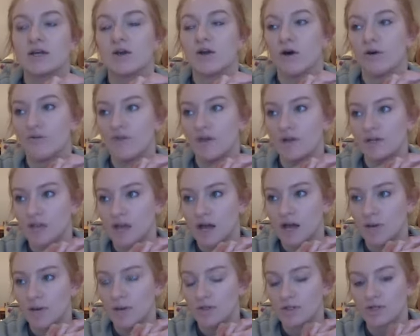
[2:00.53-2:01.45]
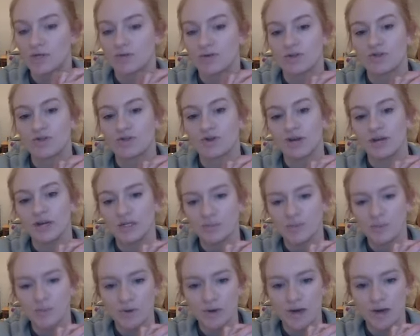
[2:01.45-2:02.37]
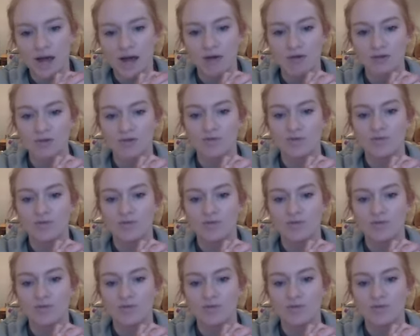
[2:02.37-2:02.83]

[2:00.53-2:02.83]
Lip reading: a lot of those ayahuasca retreats, but we're now sort of